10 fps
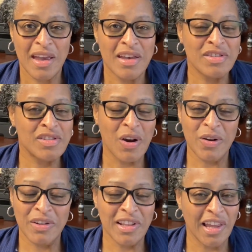
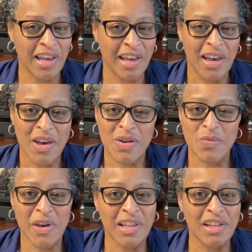Certainly,
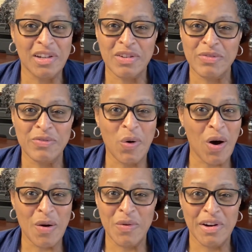we look
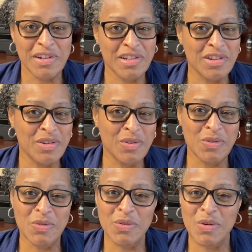forward
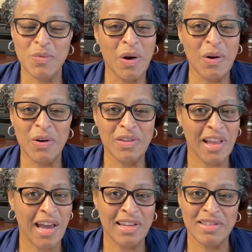to the word
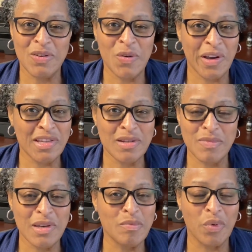that is going to
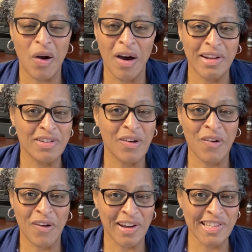be brought
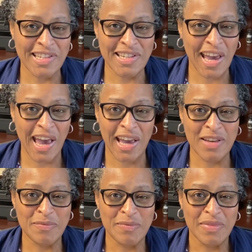on
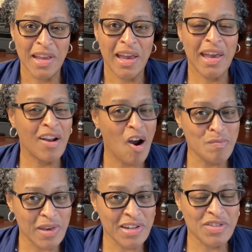today. And our
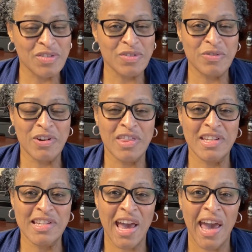minister for the
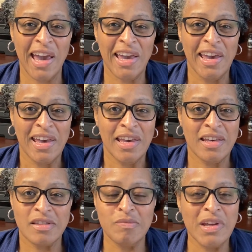day
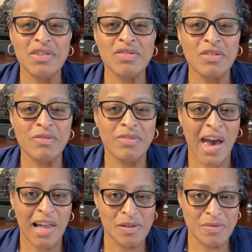is Minister
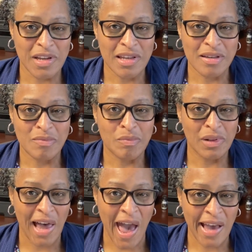Valerie
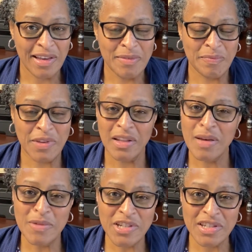Black. Now,
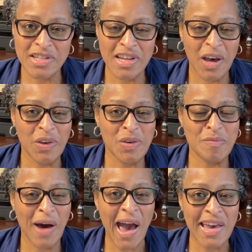let me just tell you,
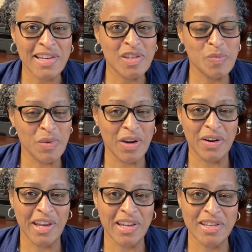my
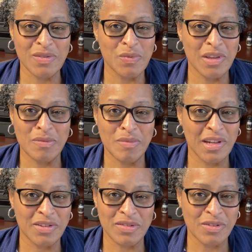experience with
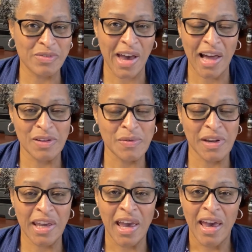Minister
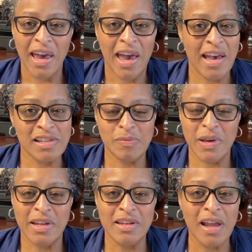Valerie has
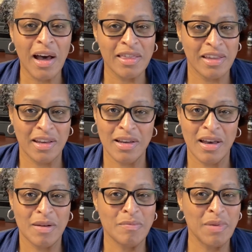been
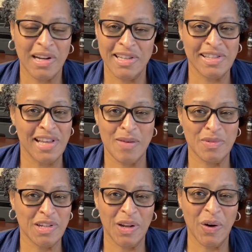nothing but
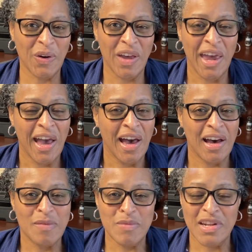exceptional.
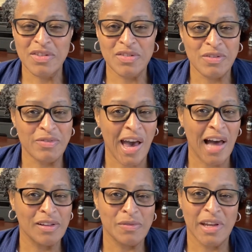Uh, Minister
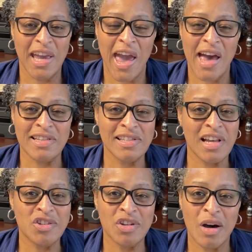Valerie has
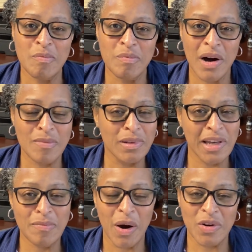such a
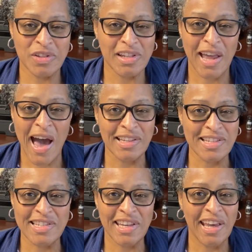bubbly
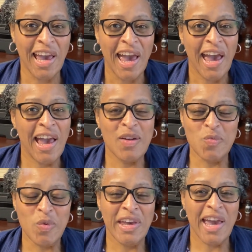personality,
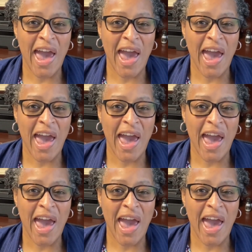and we